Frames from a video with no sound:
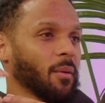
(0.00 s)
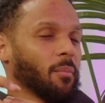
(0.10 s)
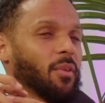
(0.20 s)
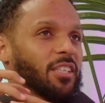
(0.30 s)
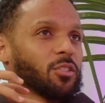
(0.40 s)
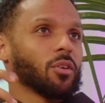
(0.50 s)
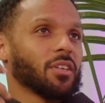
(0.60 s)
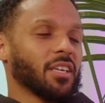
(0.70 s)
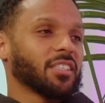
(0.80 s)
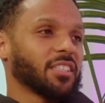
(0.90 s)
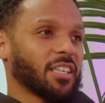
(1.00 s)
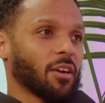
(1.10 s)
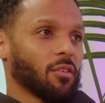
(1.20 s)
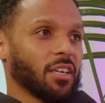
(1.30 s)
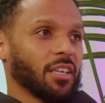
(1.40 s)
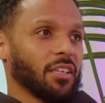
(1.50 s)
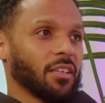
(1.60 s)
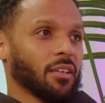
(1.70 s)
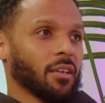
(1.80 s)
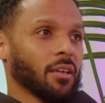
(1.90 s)
but there's not
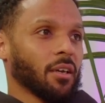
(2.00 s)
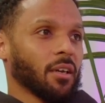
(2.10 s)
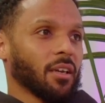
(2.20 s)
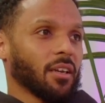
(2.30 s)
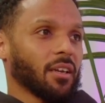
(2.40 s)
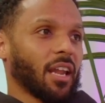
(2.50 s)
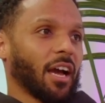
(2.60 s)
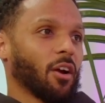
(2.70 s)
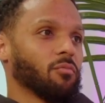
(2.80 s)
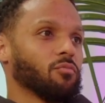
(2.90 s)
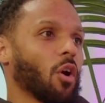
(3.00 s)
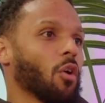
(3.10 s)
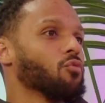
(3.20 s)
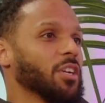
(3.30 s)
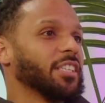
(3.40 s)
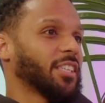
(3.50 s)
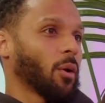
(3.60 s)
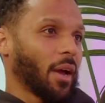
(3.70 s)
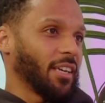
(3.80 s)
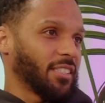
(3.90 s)
necessarily like a
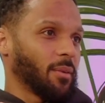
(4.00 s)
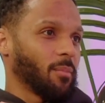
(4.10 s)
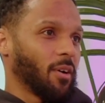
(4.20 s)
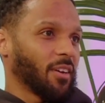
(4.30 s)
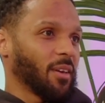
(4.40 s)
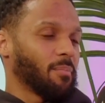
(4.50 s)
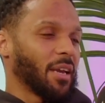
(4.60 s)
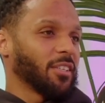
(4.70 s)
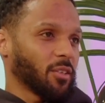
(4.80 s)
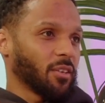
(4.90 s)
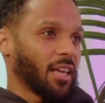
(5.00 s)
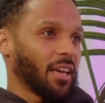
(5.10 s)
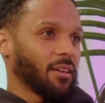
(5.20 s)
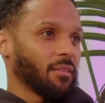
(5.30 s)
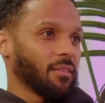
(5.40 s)
resale exit market based on that